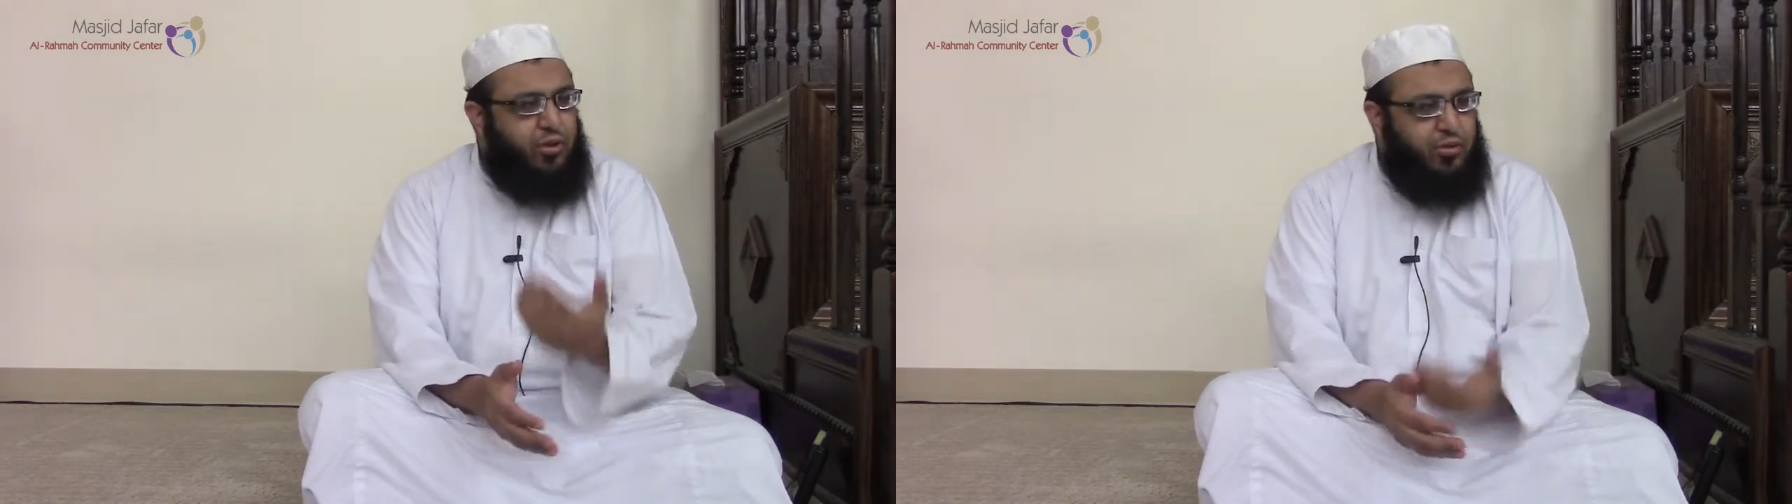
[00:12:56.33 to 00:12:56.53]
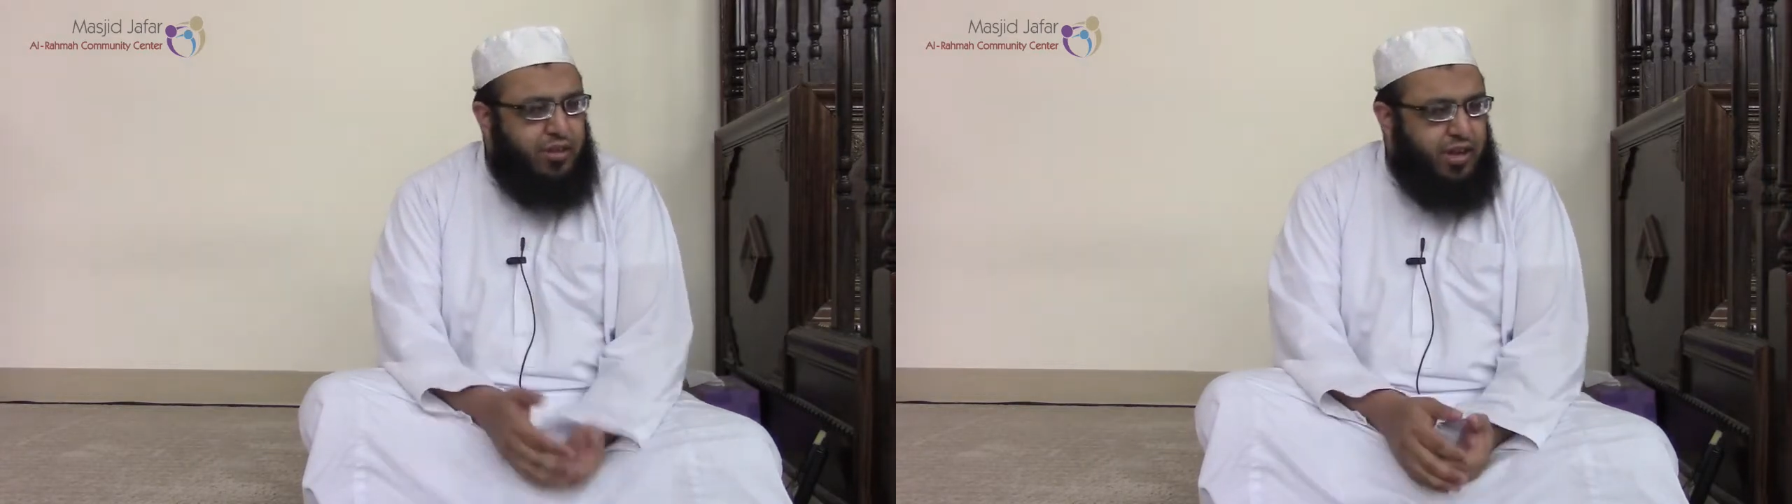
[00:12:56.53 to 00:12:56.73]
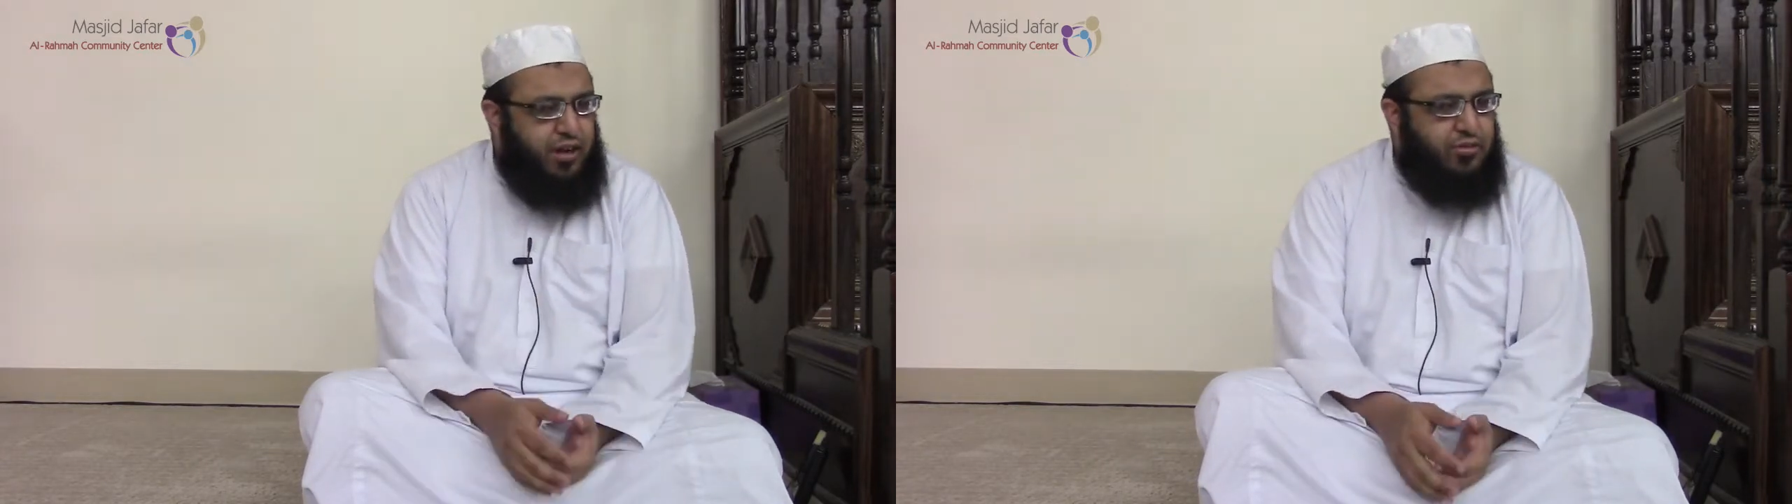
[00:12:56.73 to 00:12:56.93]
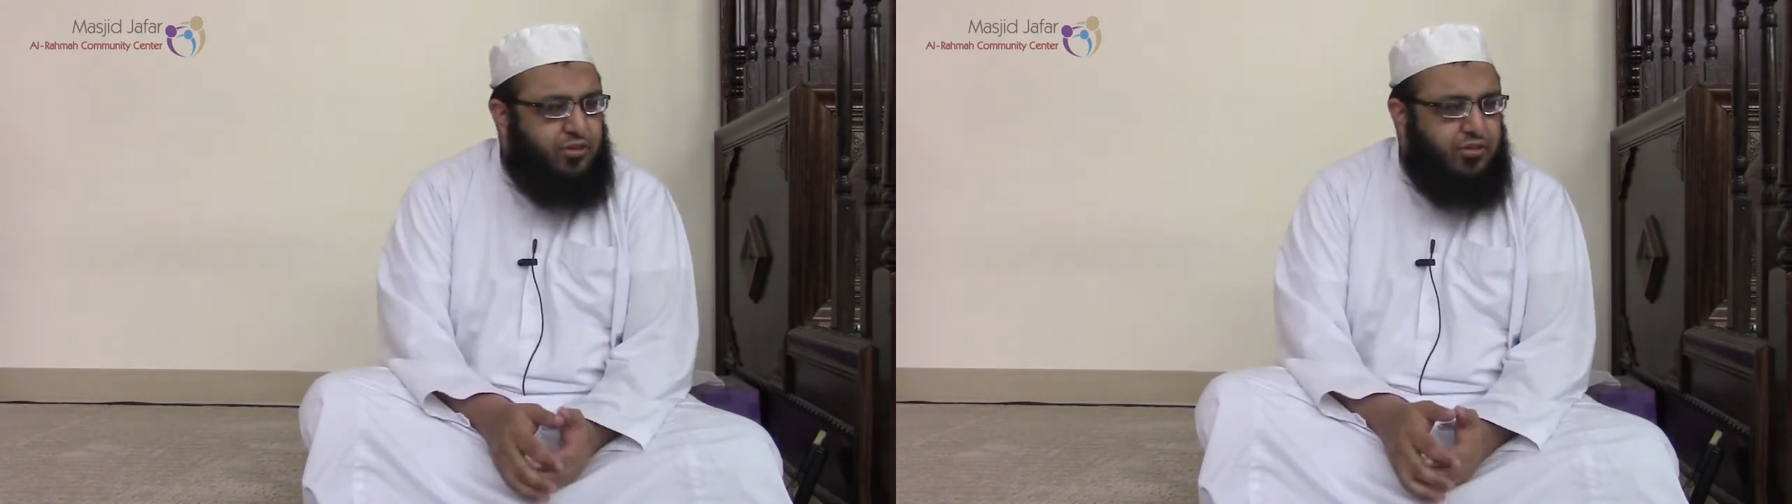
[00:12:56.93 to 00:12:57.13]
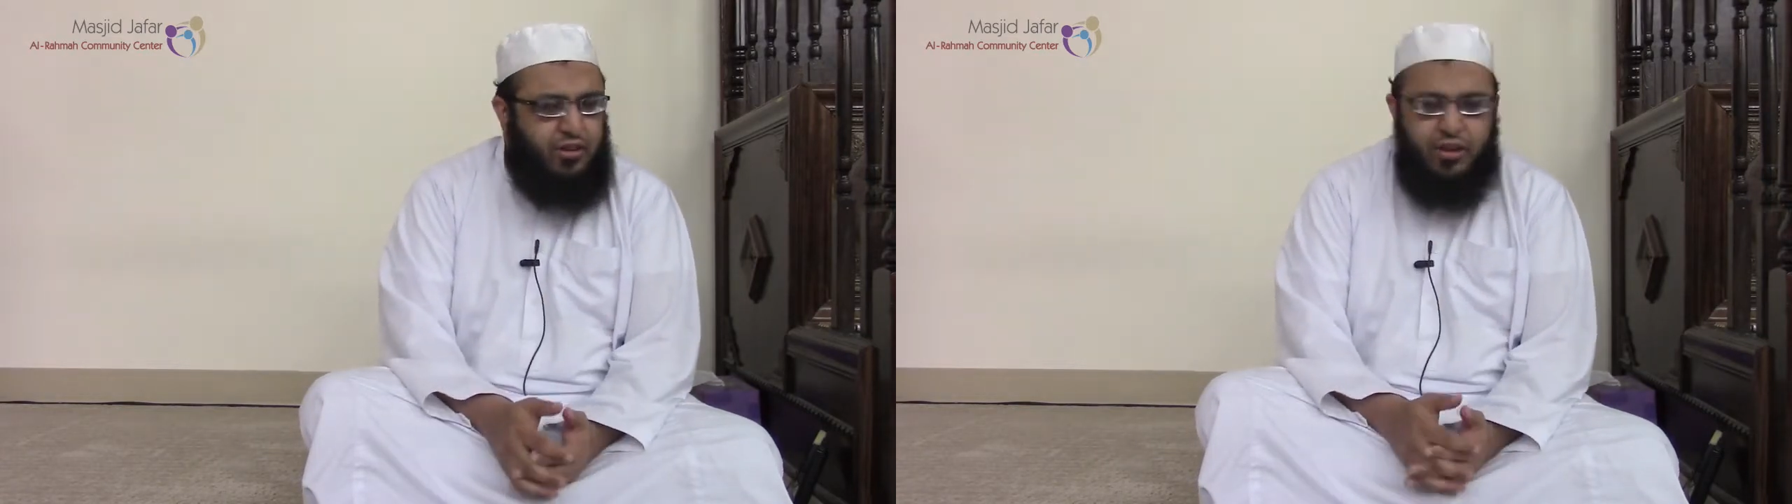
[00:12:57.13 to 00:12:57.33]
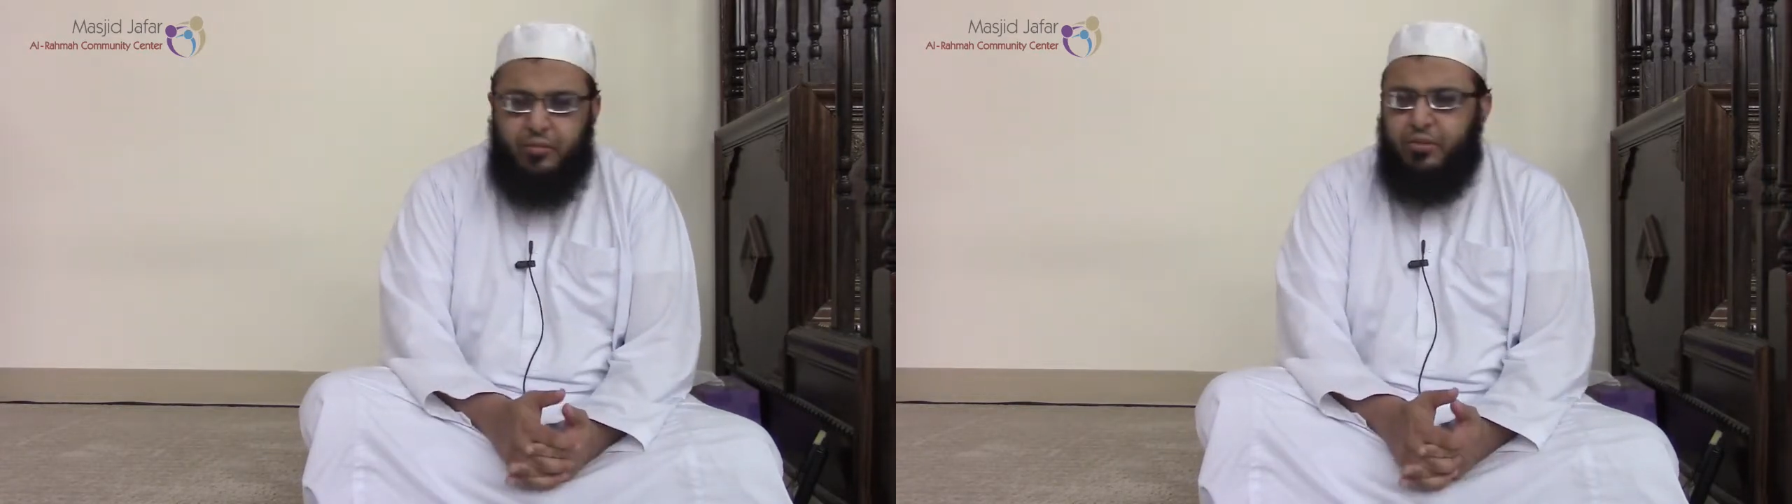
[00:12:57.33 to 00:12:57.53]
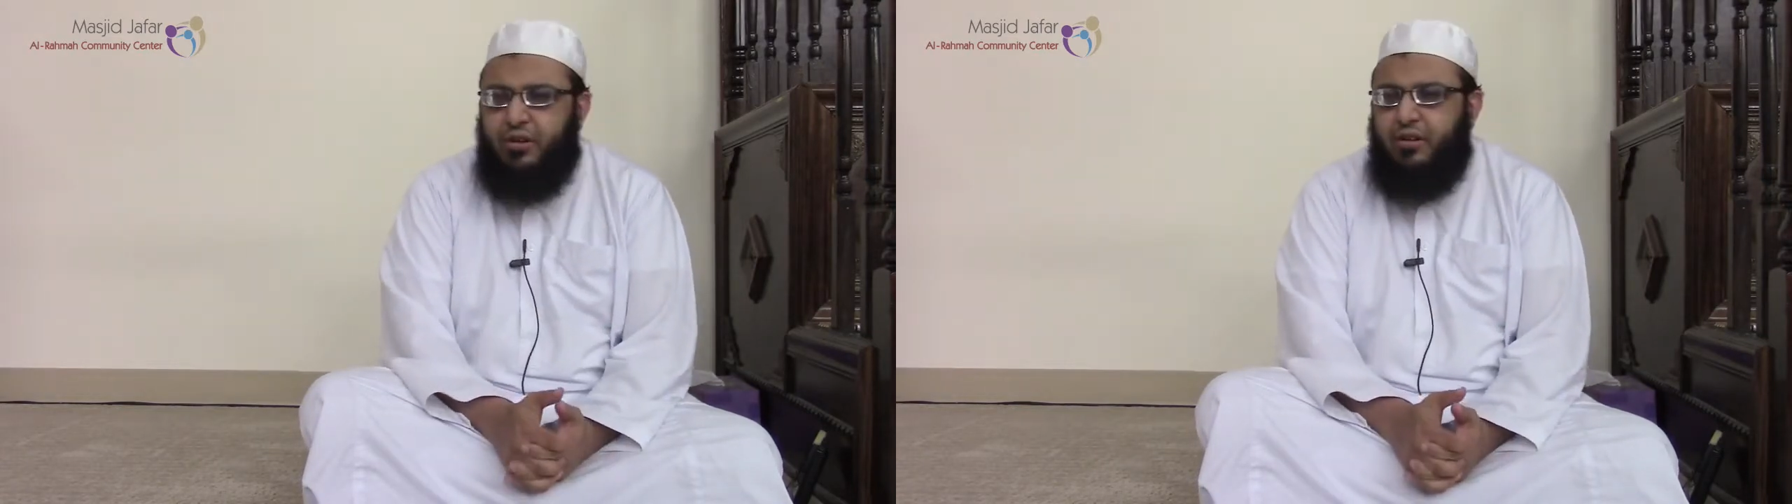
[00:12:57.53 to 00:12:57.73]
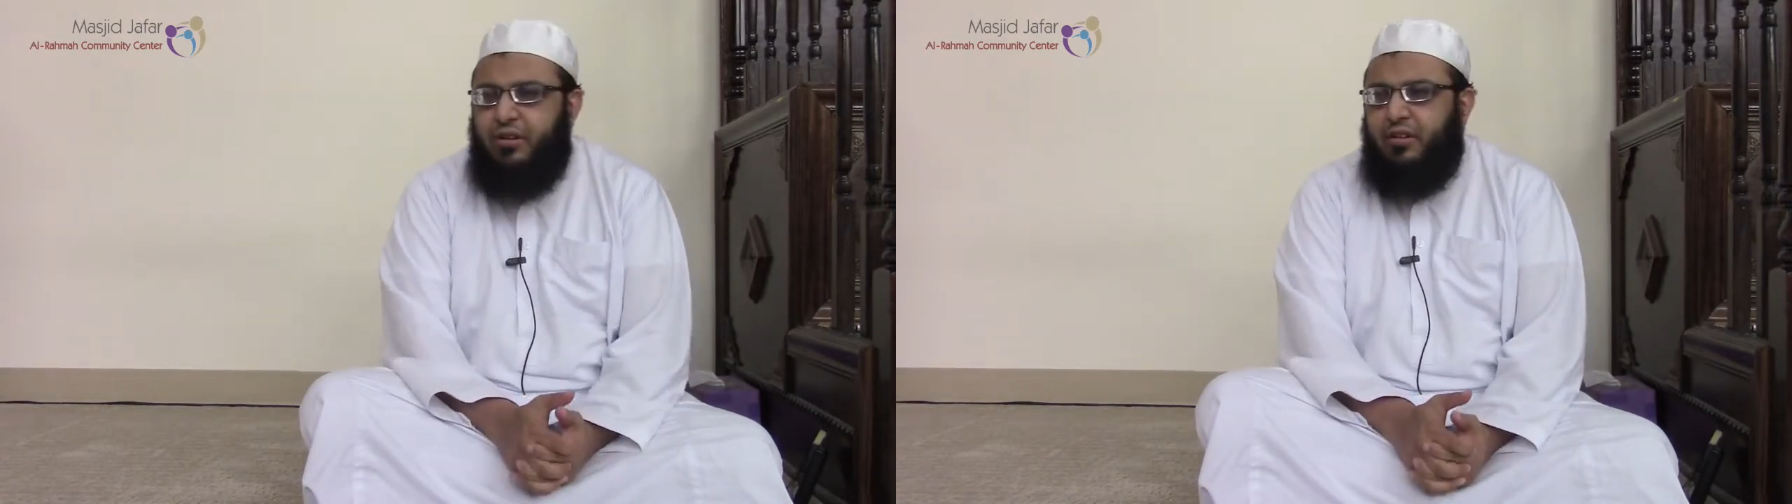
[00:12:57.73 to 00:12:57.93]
There were thousands in number.